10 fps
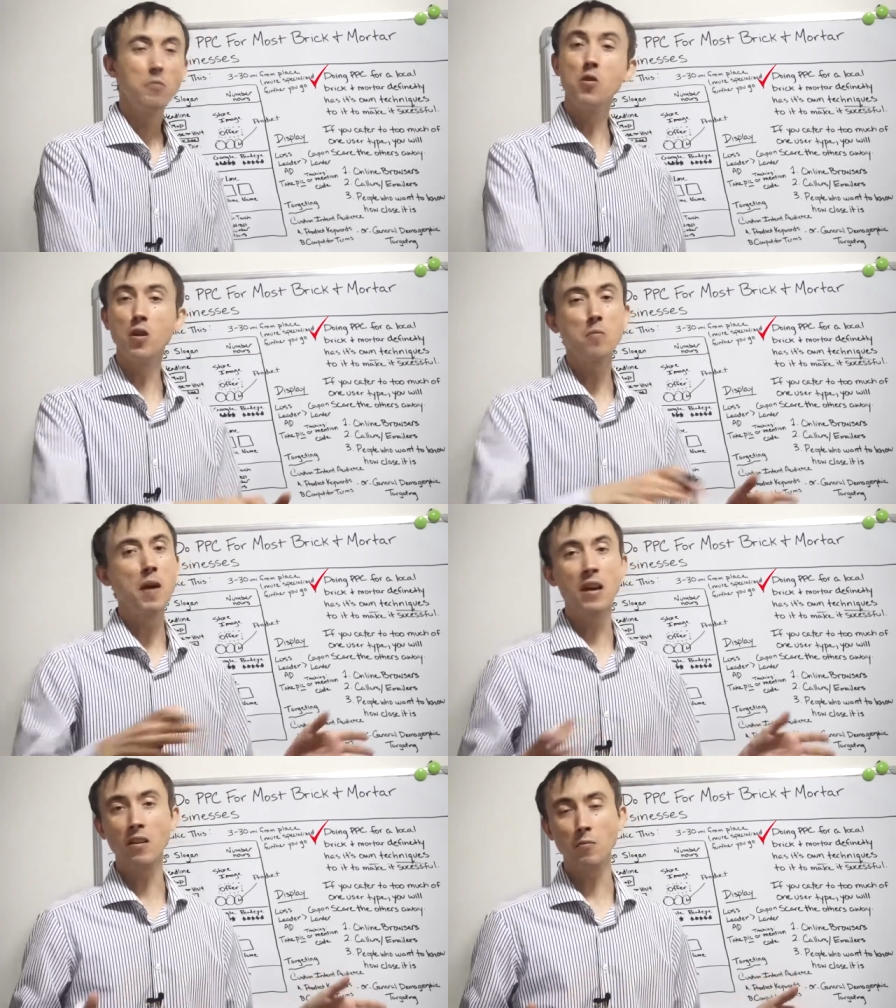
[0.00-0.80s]
You can
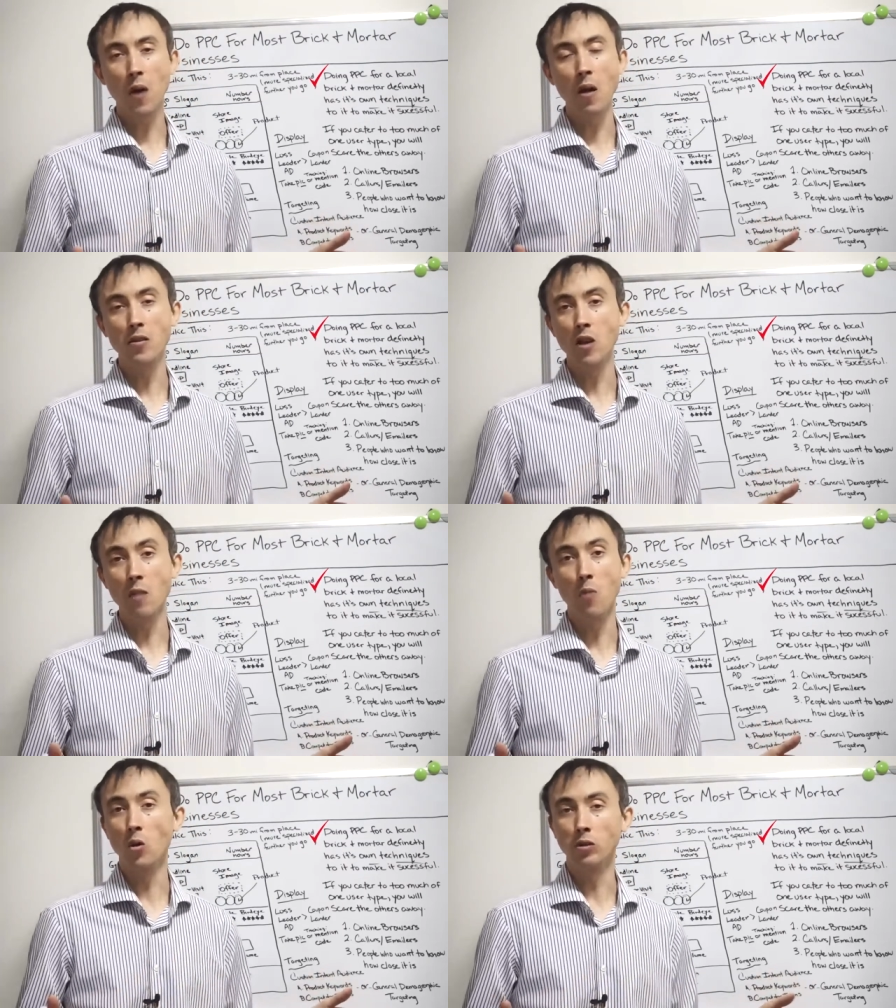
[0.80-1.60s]
make,
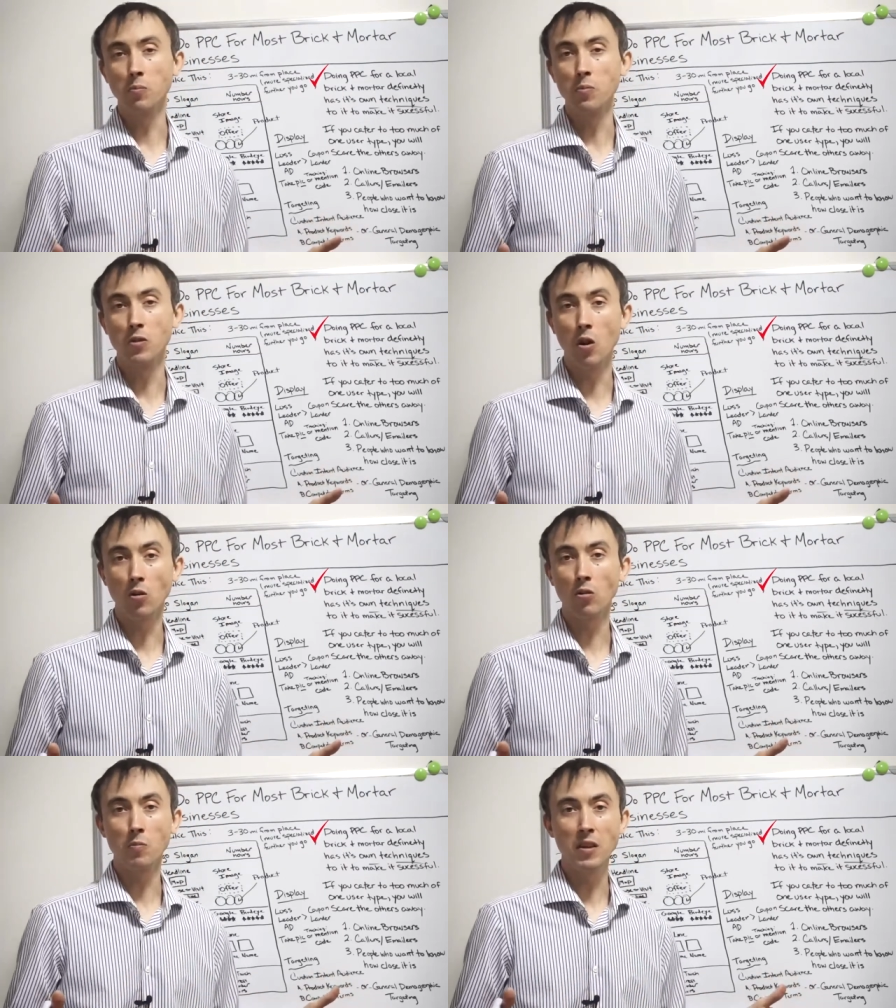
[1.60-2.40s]
in most
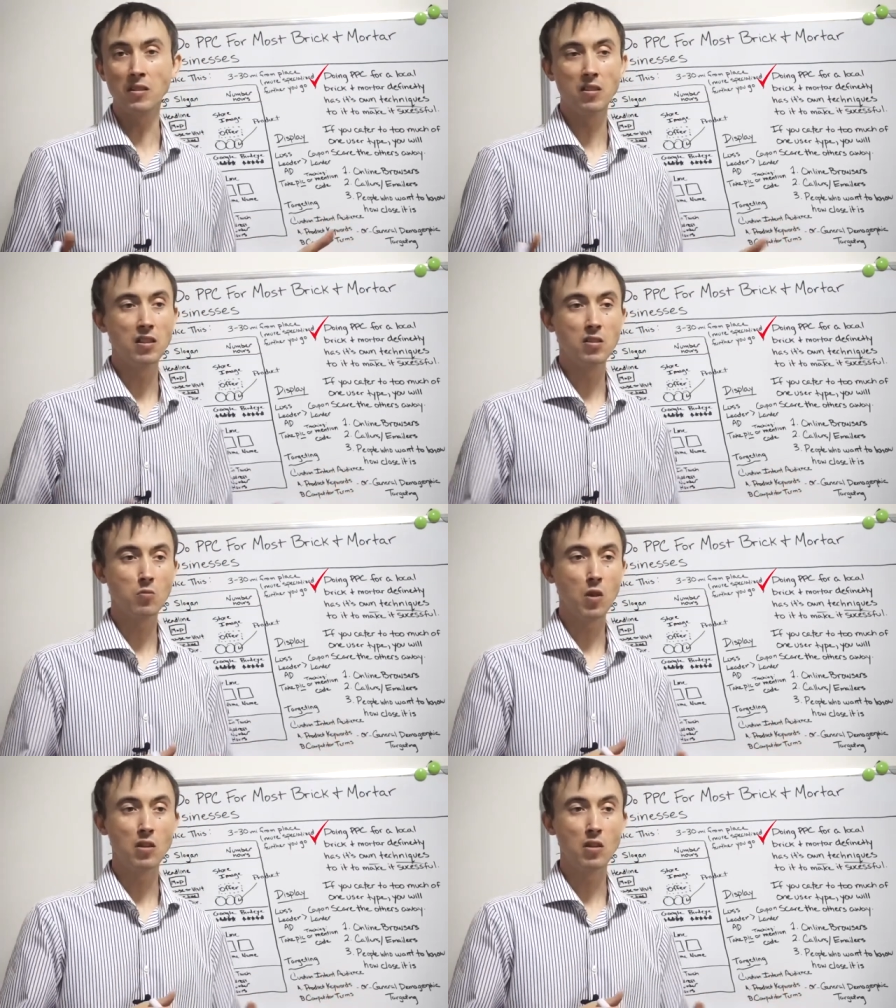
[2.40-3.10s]
local businesses,